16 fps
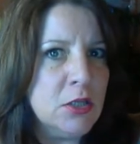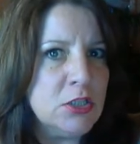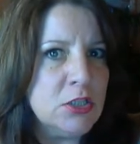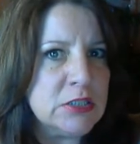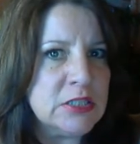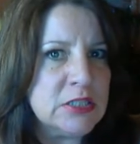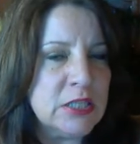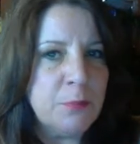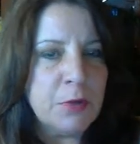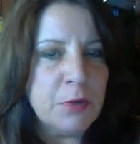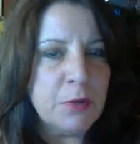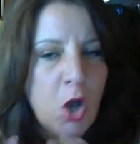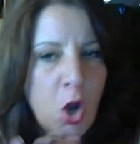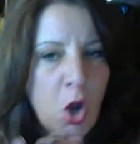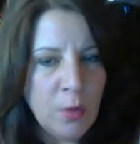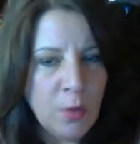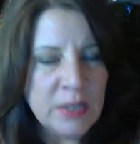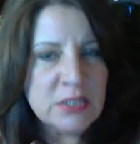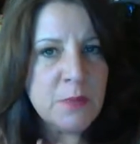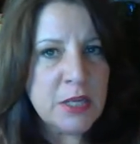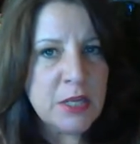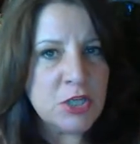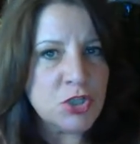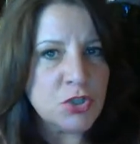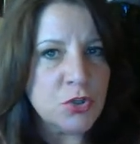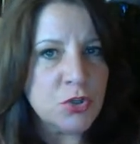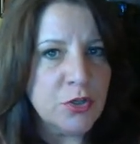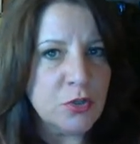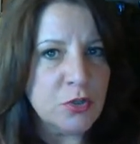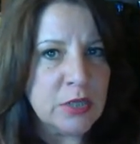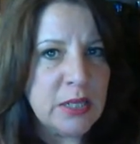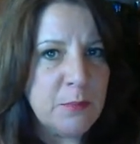You see, but always make sure
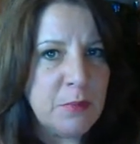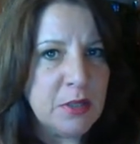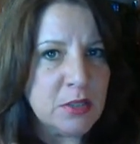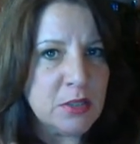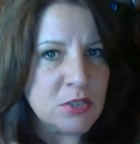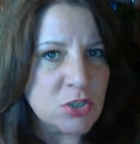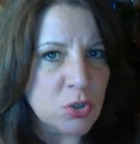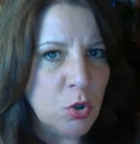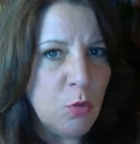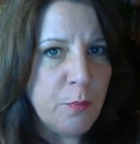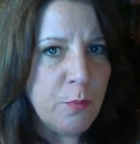you're keeping a slow